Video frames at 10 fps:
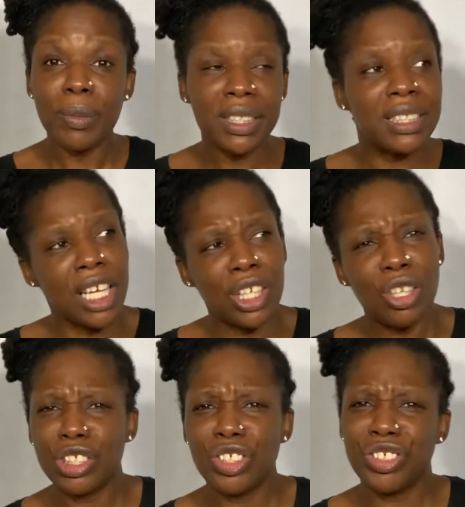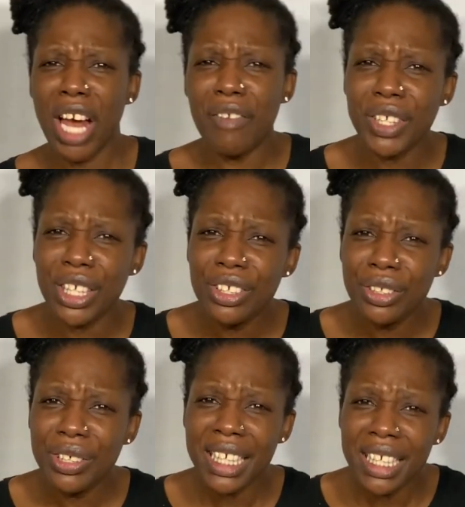Is there lots of traffic in your
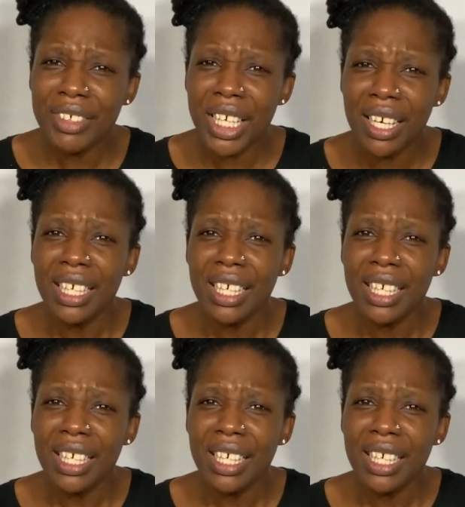area?